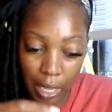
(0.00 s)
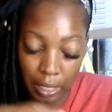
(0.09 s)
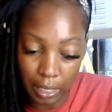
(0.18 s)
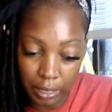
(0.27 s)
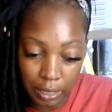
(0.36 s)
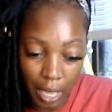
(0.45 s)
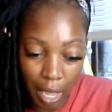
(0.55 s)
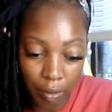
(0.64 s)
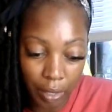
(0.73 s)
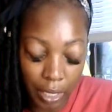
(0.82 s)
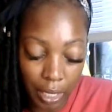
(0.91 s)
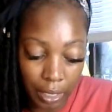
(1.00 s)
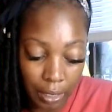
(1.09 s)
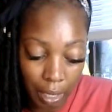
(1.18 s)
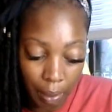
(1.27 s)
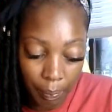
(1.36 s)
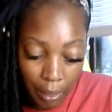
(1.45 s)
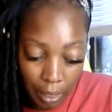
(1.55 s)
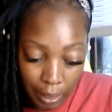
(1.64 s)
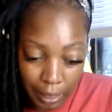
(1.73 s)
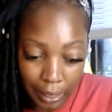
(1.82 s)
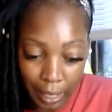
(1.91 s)
And this is how they end up
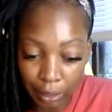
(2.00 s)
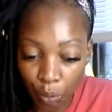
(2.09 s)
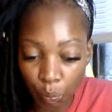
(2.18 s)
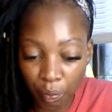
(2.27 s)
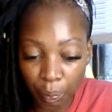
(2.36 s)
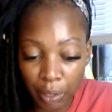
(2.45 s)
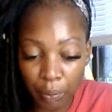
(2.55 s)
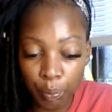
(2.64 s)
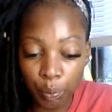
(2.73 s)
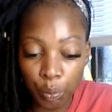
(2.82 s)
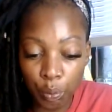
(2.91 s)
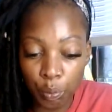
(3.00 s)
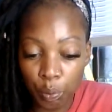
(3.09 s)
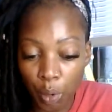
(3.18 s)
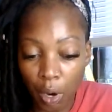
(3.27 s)
connecting with people who